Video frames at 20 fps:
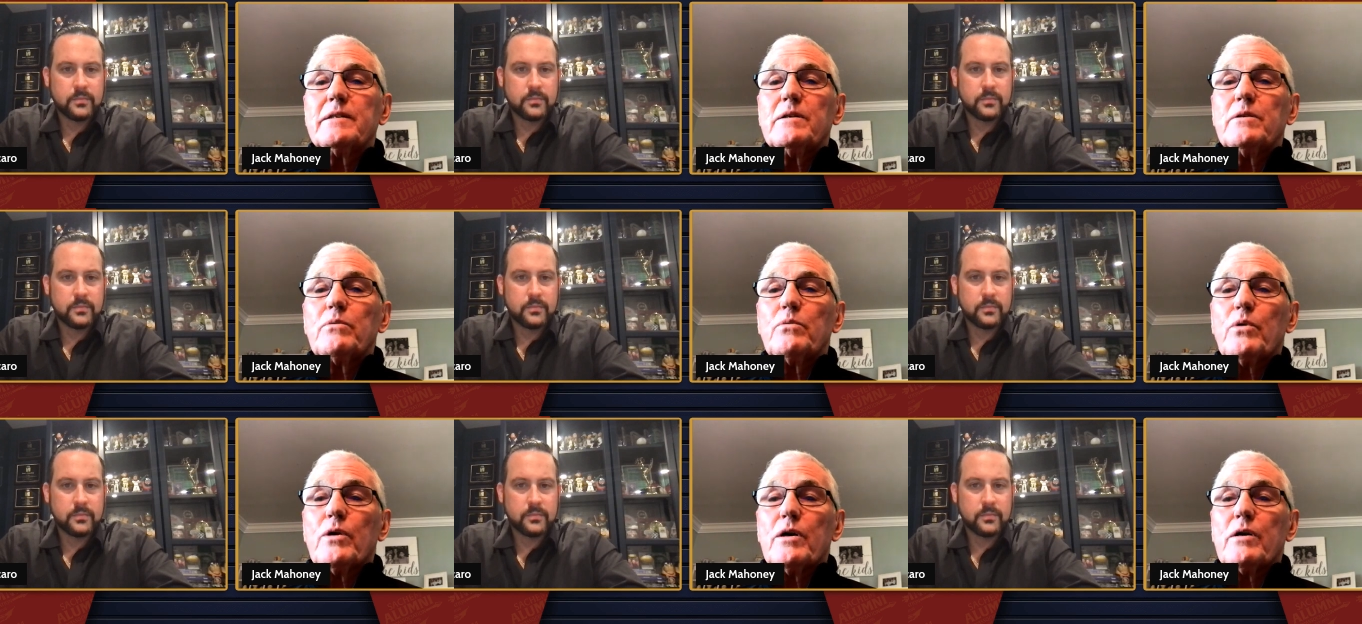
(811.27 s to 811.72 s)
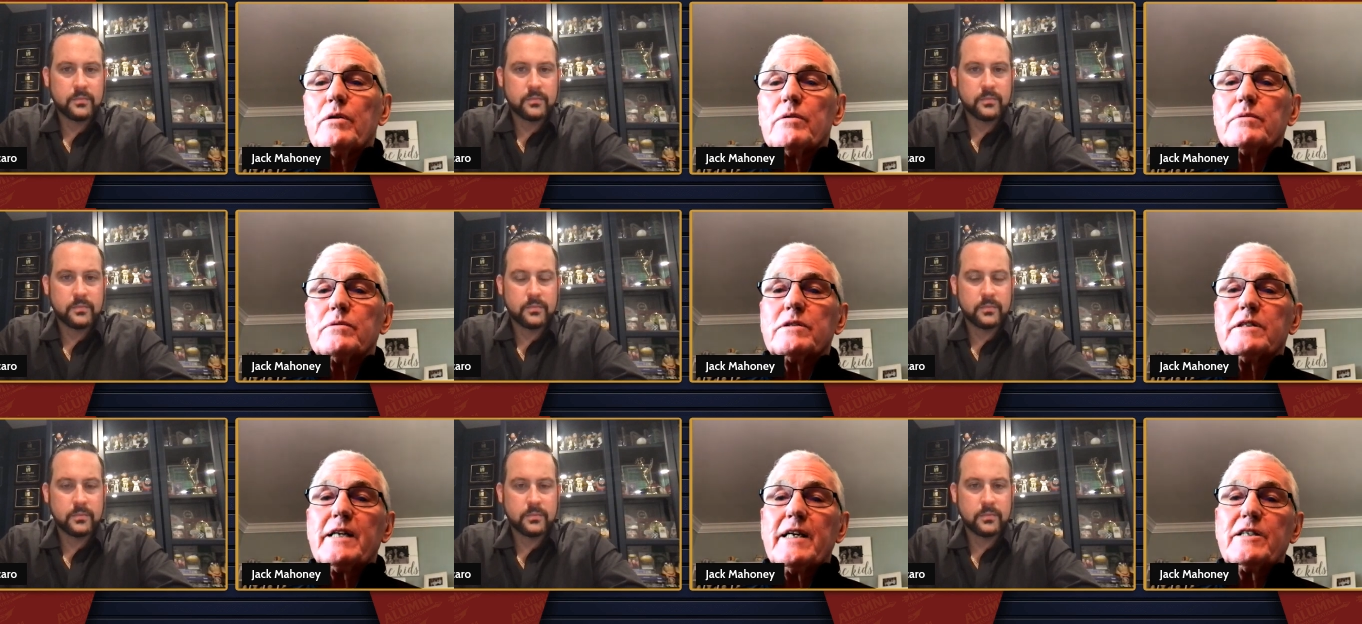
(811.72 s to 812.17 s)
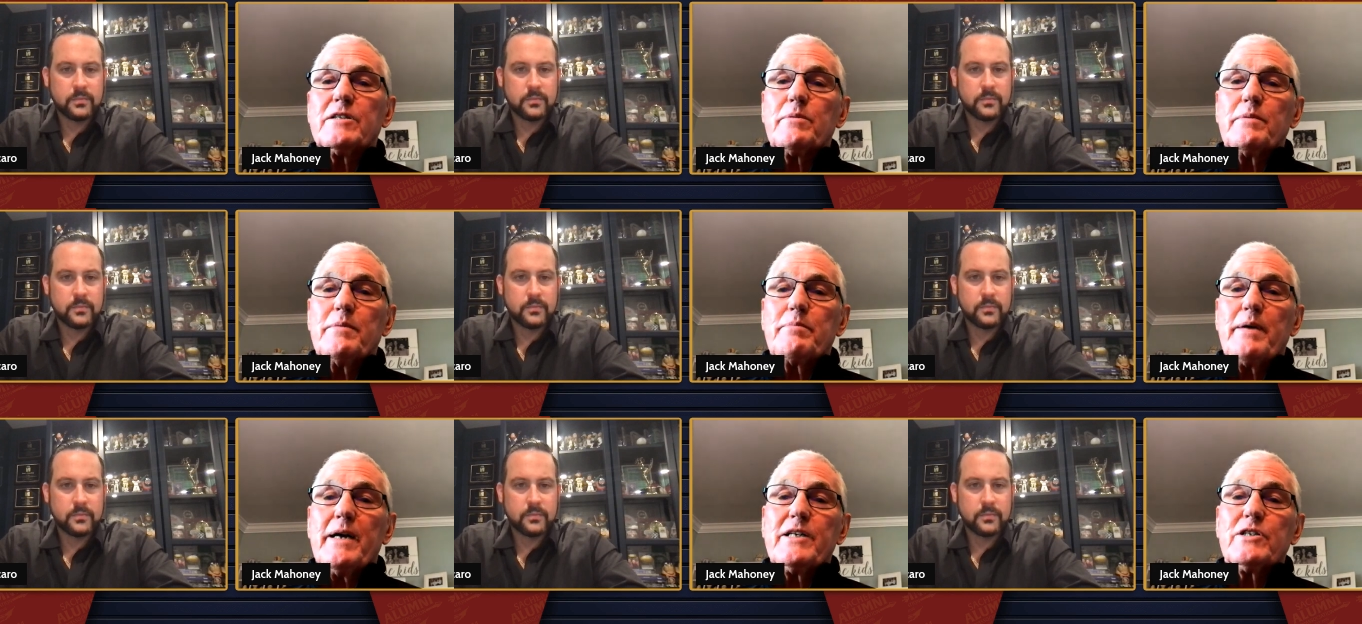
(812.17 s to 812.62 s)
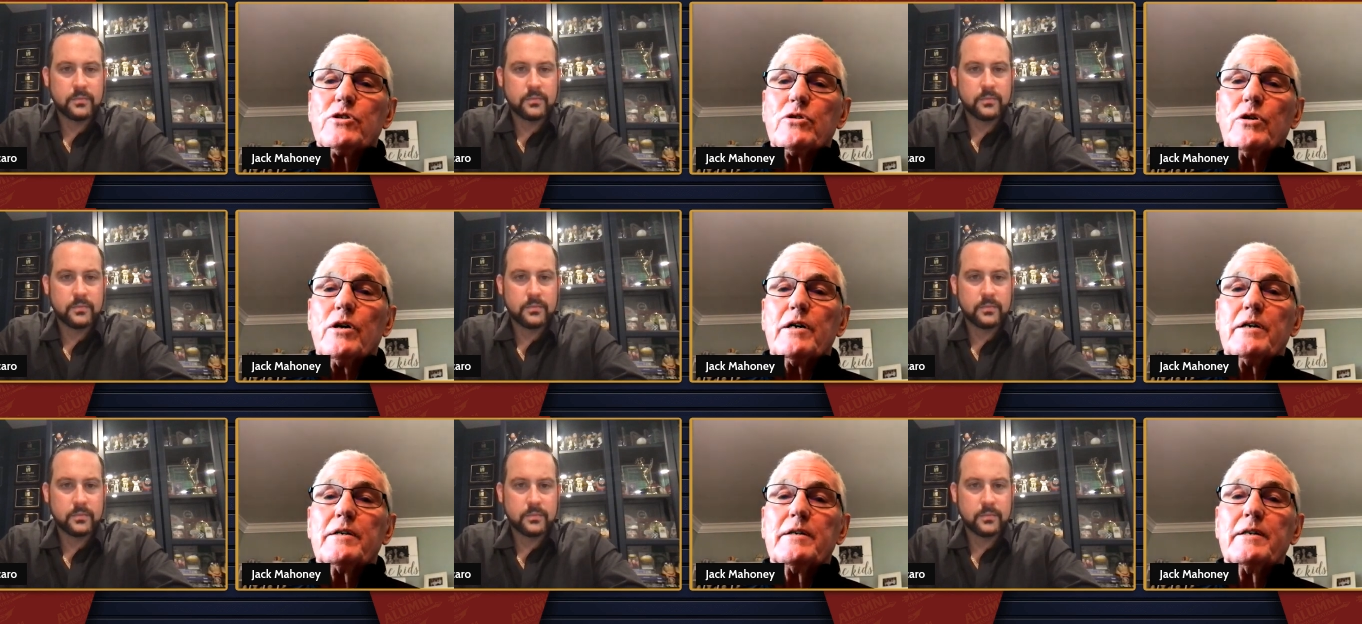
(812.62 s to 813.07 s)
Speaker 1: were Sachem and Bay
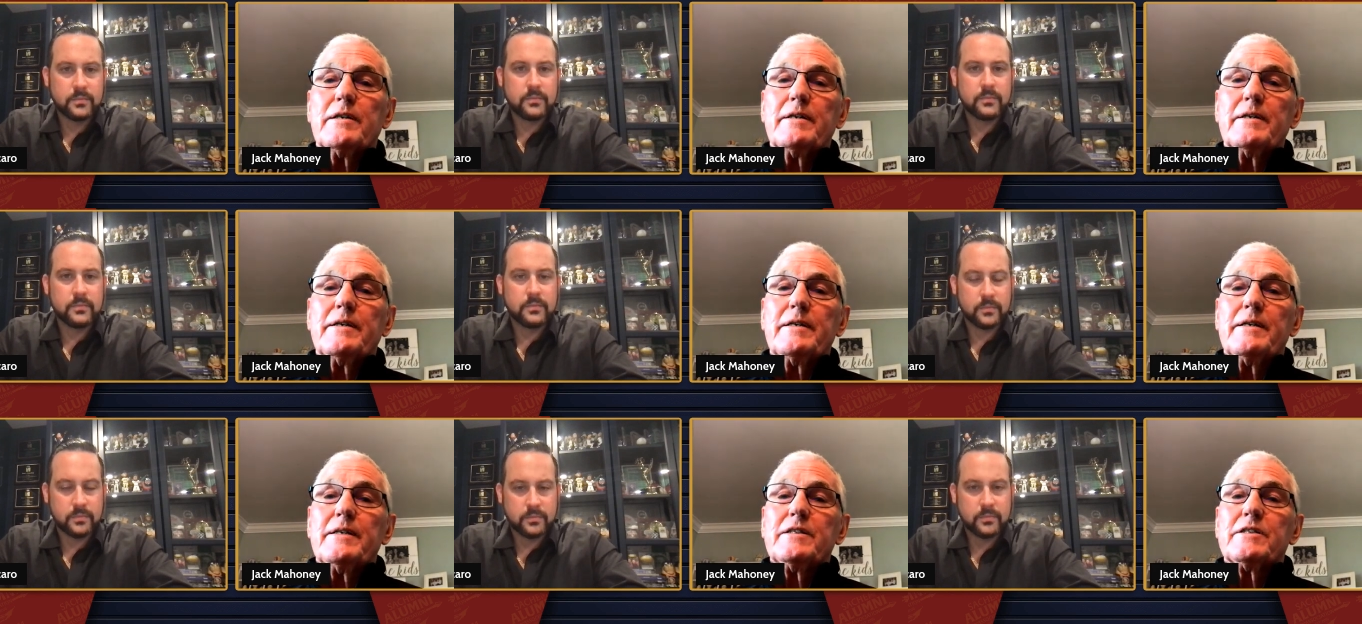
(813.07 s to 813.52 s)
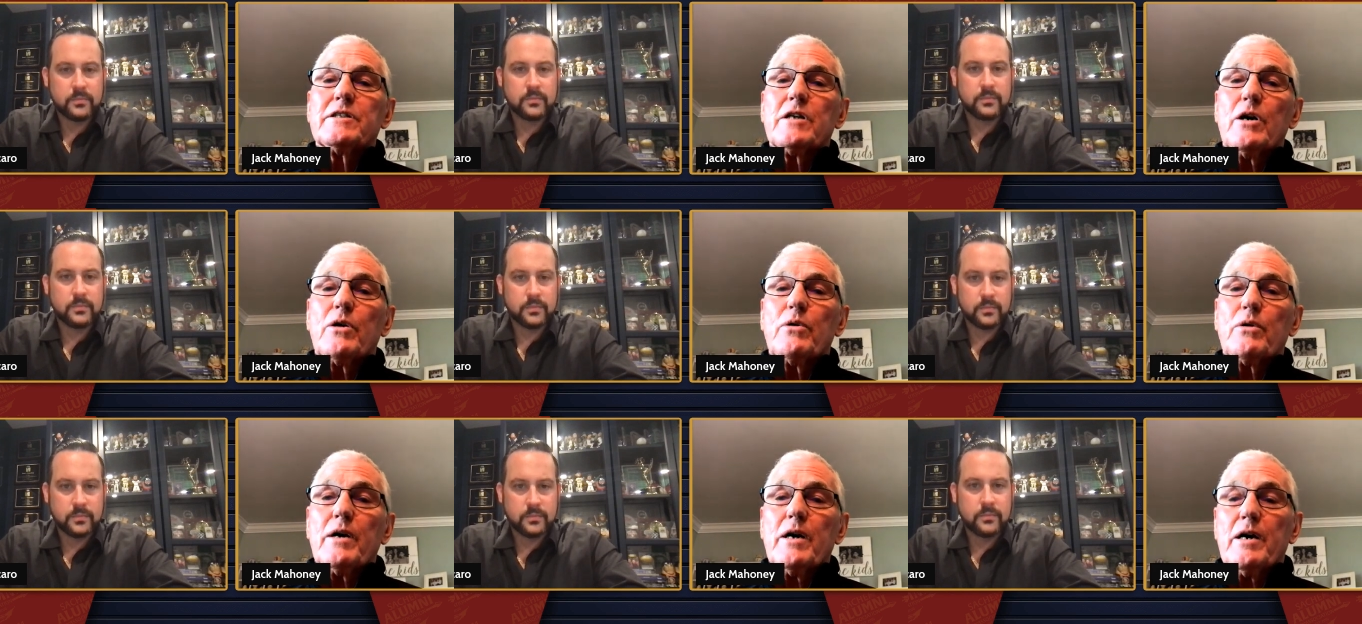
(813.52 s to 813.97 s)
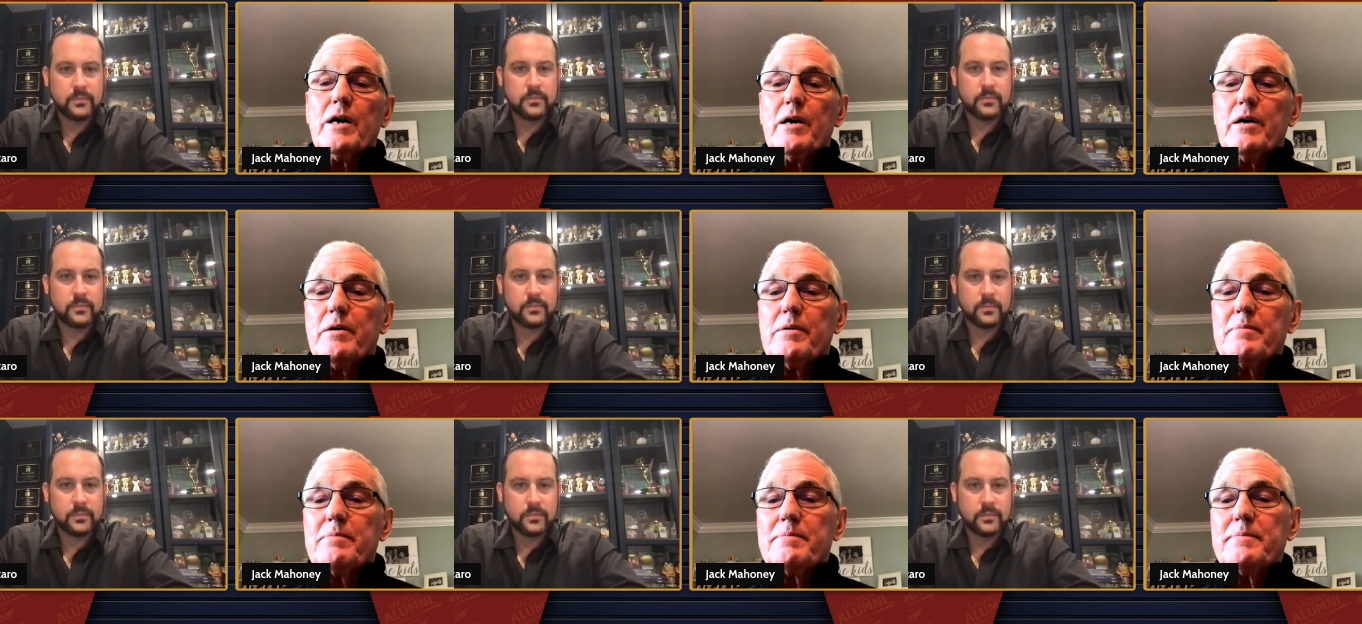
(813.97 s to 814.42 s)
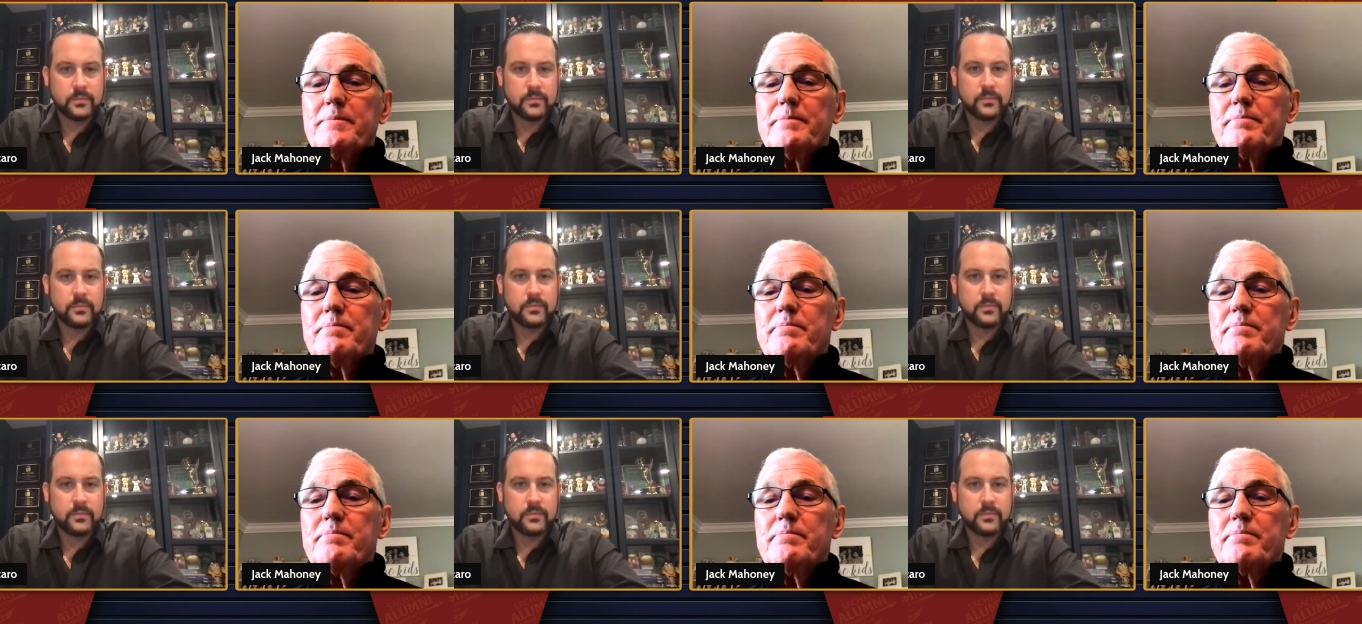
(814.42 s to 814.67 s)
Shore. So um,